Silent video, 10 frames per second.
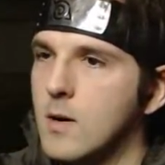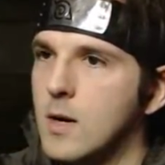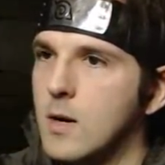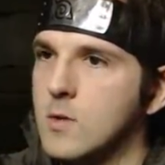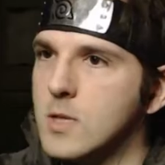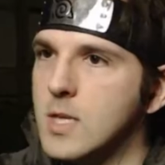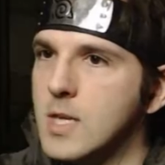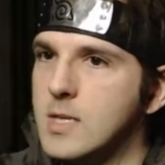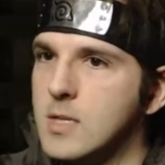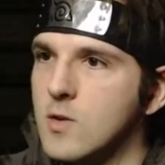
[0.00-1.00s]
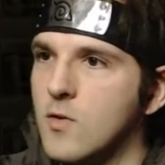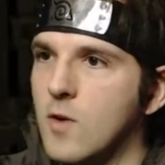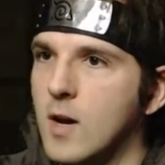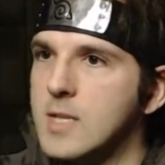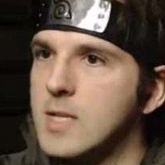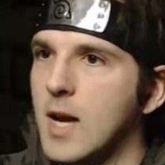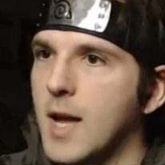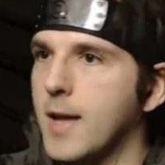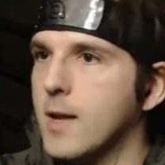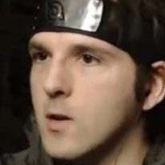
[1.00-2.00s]
Oh, Jesus Christ.
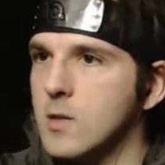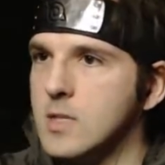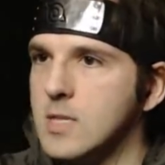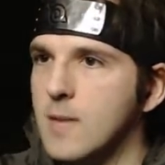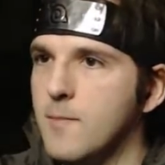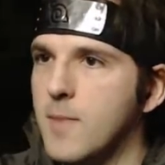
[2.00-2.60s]
I got set